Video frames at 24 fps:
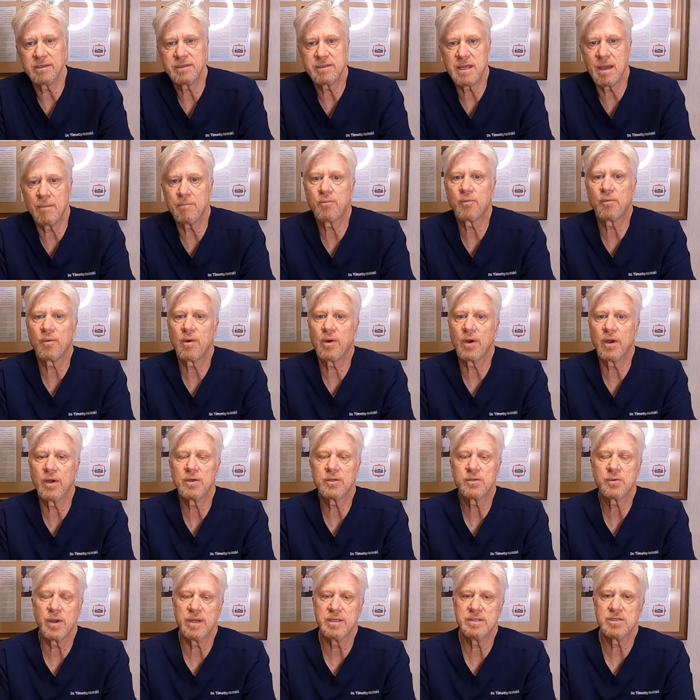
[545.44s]
temporary or
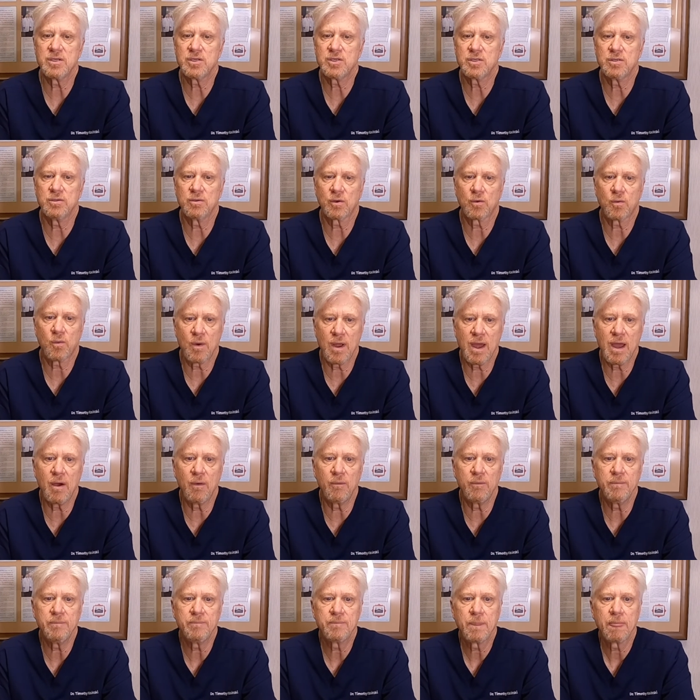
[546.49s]
transitional
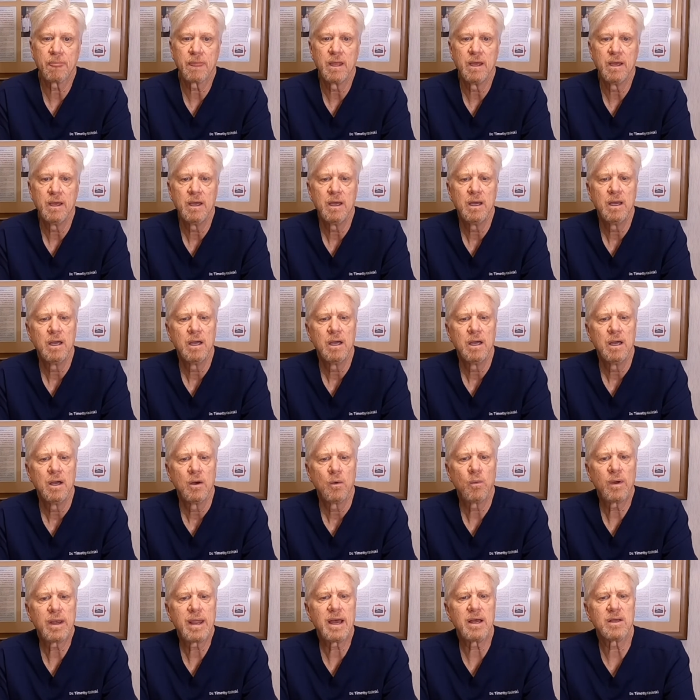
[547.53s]
crown.
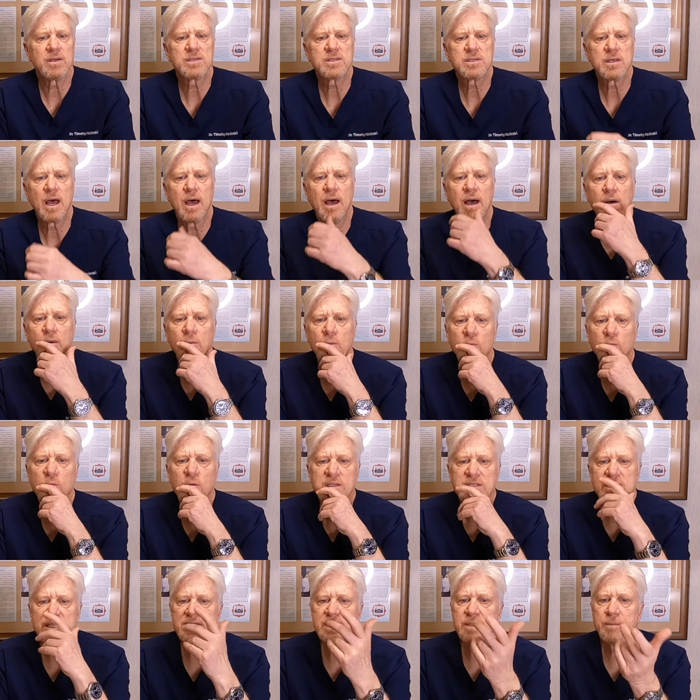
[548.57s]
What else?
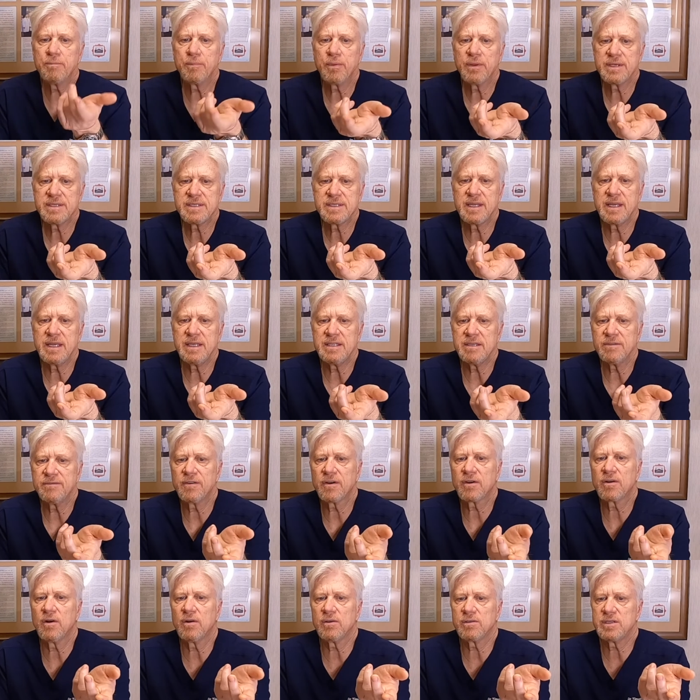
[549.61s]
What's the simplicity,
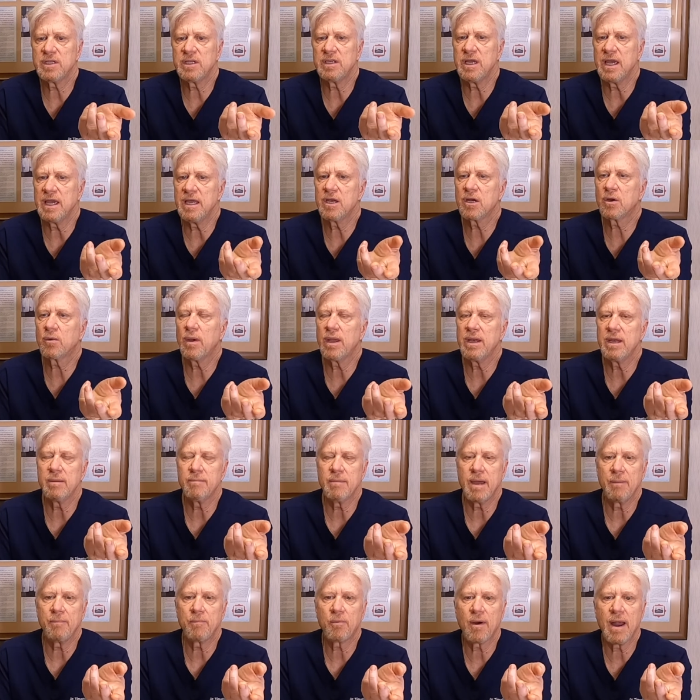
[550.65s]
difficulty to integrate it in
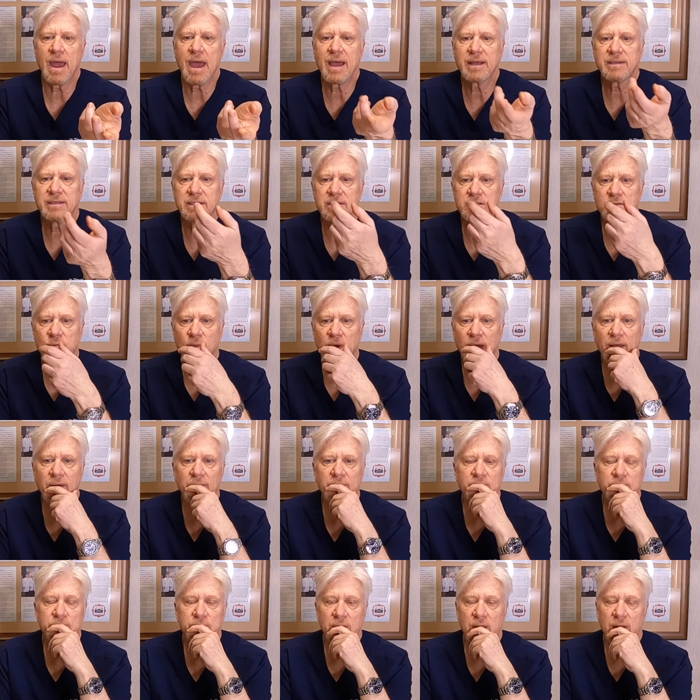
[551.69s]
my practice?
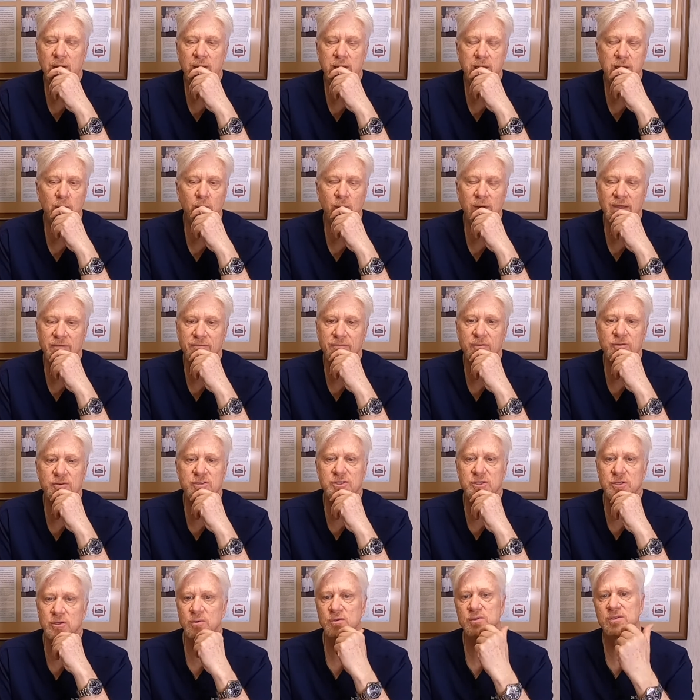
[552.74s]
Well, when I
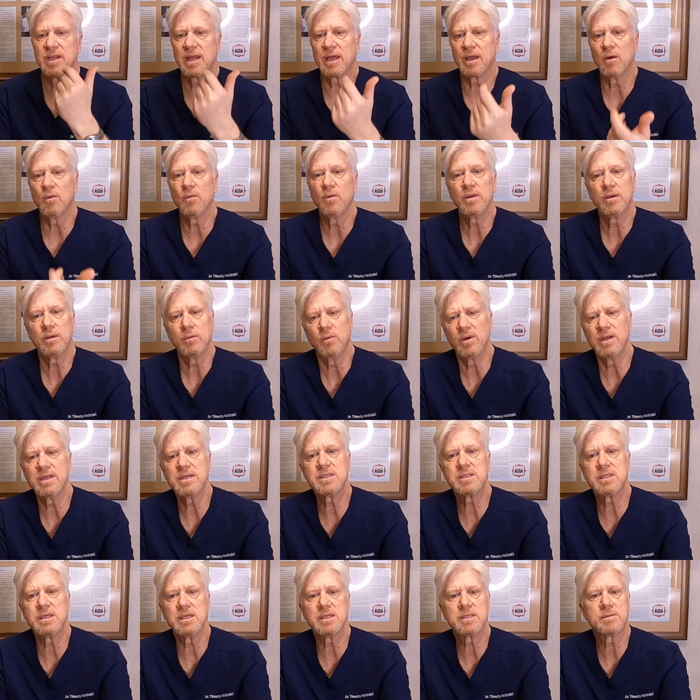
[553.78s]
first used it, I go, what
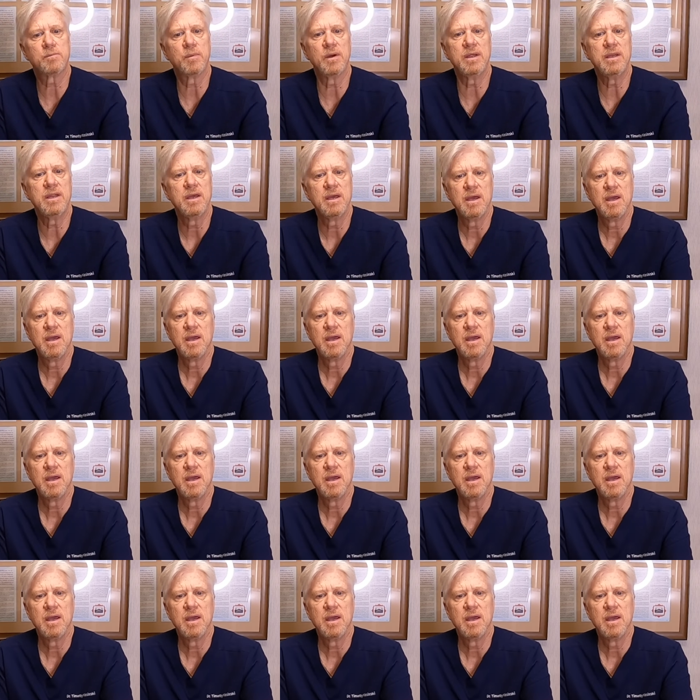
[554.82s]
is this? But